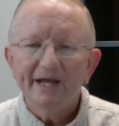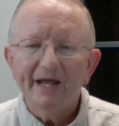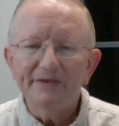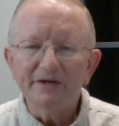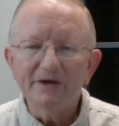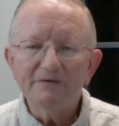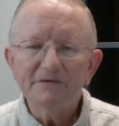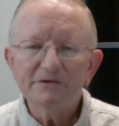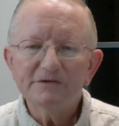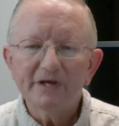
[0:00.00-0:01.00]
and the
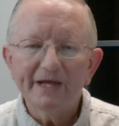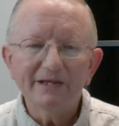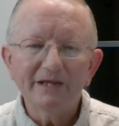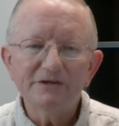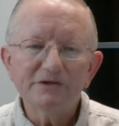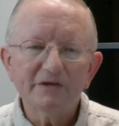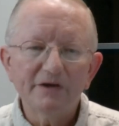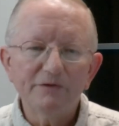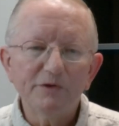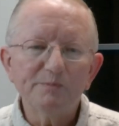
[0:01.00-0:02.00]
governor's and
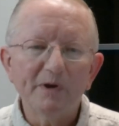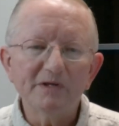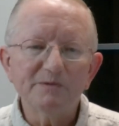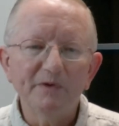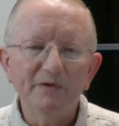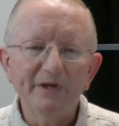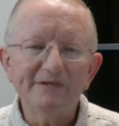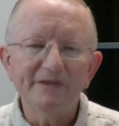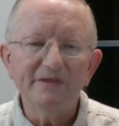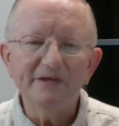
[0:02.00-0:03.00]
legislative
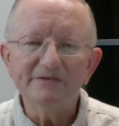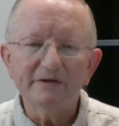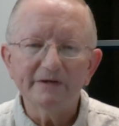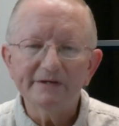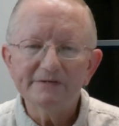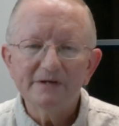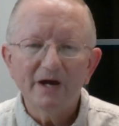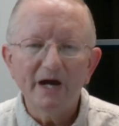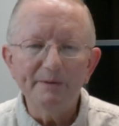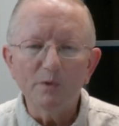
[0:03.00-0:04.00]
responsibilities in these areas.
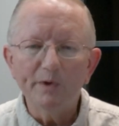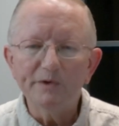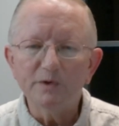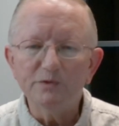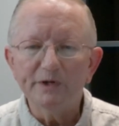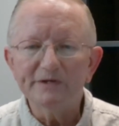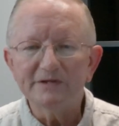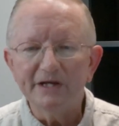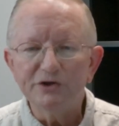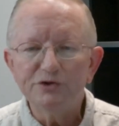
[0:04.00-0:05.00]
I am going to address
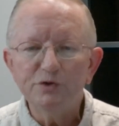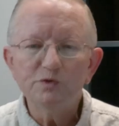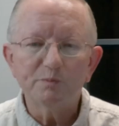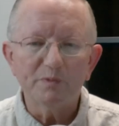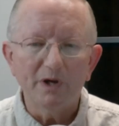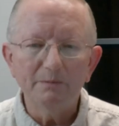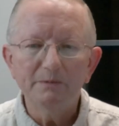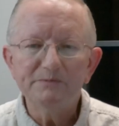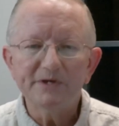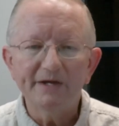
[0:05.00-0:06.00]
the issues,
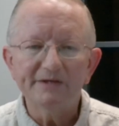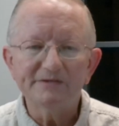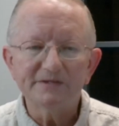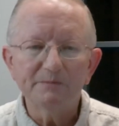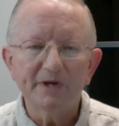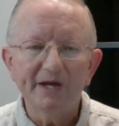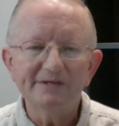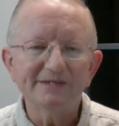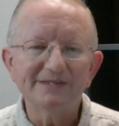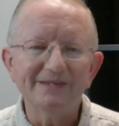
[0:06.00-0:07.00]
problems, and in some
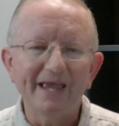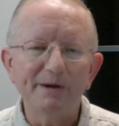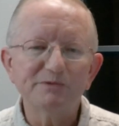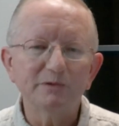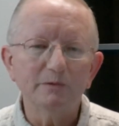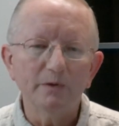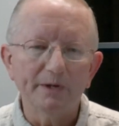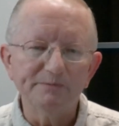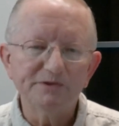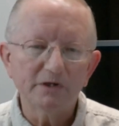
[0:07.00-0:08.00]
cases, the absolute
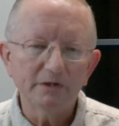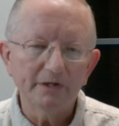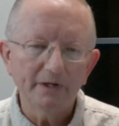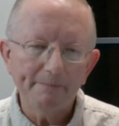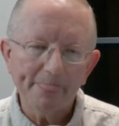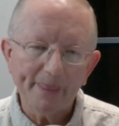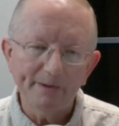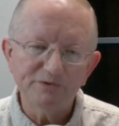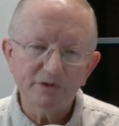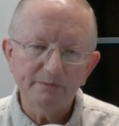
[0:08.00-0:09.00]
absurdity,
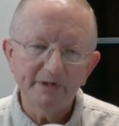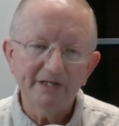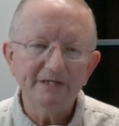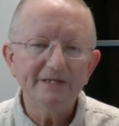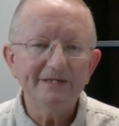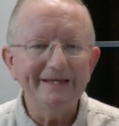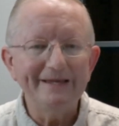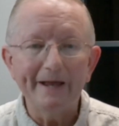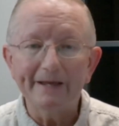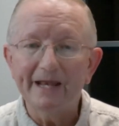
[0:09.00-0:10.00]

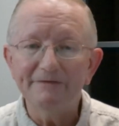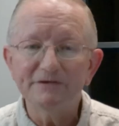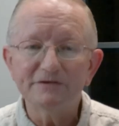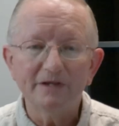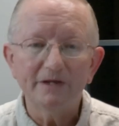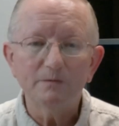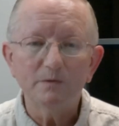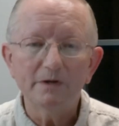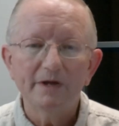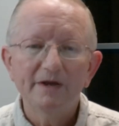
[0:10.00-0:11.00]
I can't even say that
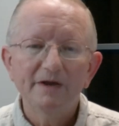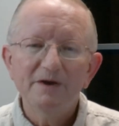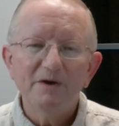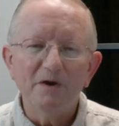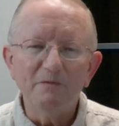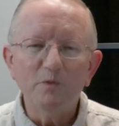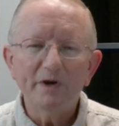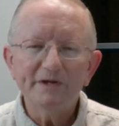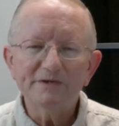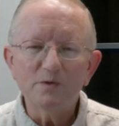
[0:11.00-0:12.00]
word, of
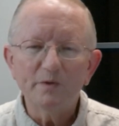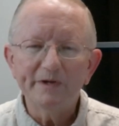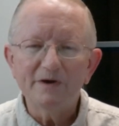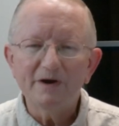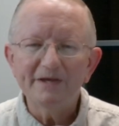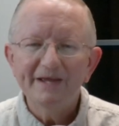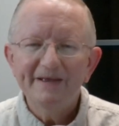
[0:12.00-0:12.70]
what is going on